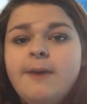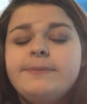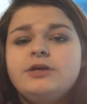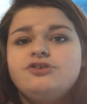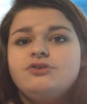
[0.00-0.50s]

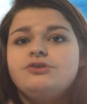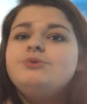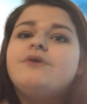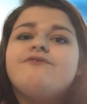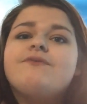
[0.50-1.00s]
because you're
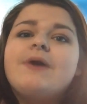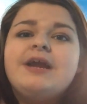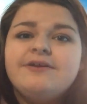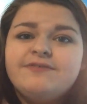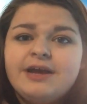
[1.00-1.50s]
too
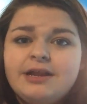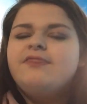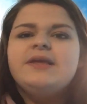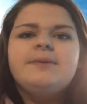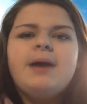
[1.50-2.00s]
afraid of it.
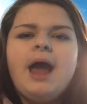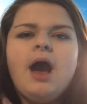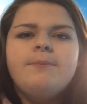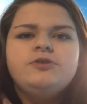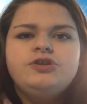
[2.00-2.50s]
Think about
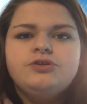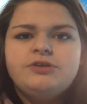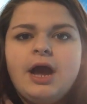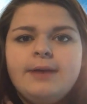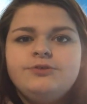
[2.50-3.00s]
how much of your
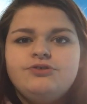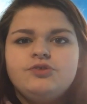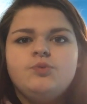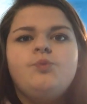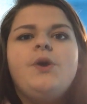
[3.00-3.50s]
time you
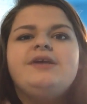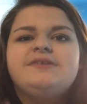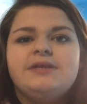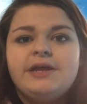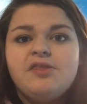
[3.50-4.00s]
just
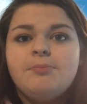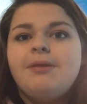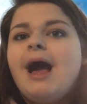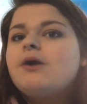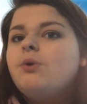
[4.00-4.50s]
wasted in the
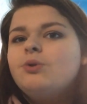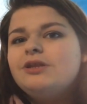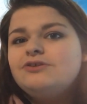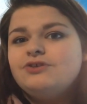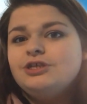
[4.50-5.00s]
black hole
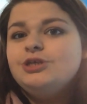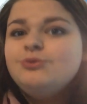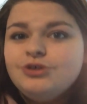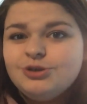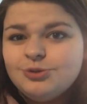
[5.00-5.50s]
that is
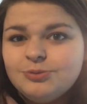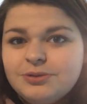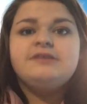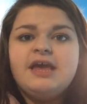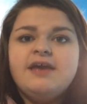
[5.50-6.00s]
YouTube.
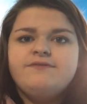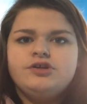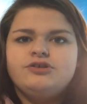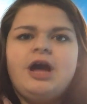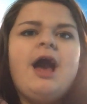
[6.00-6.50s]
Save
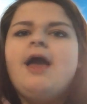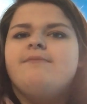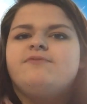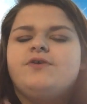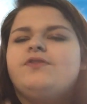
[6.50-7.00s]
your
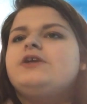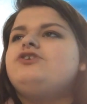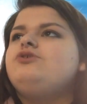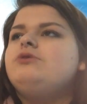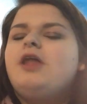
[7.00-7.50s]
time for
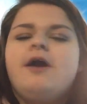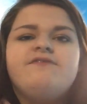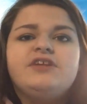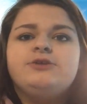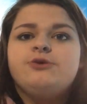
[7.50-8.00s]
things you
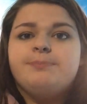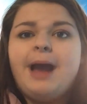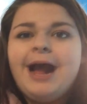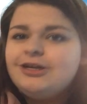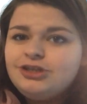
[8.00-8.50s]
love, things you're
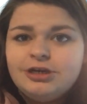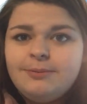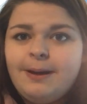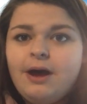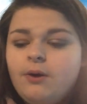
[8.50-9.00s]

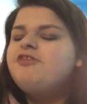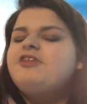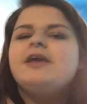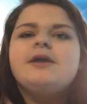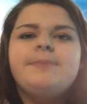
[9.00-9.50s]
passionate about.
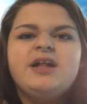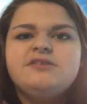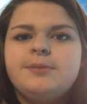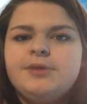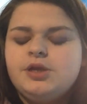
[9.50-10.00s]
Think
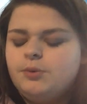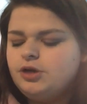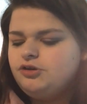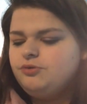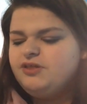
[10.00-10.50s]
about something you
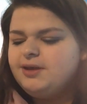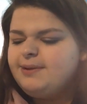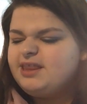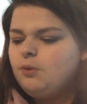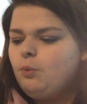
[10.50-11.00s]
want to do. Think
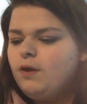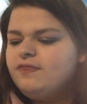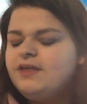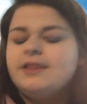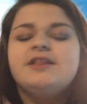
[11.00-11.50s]
about that
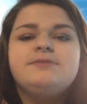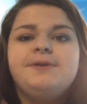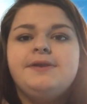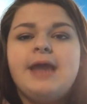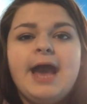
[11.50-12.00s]
one thing that's
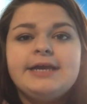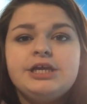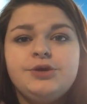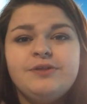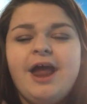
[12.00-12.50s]
been
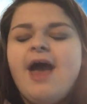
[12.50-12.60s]
nagging you, that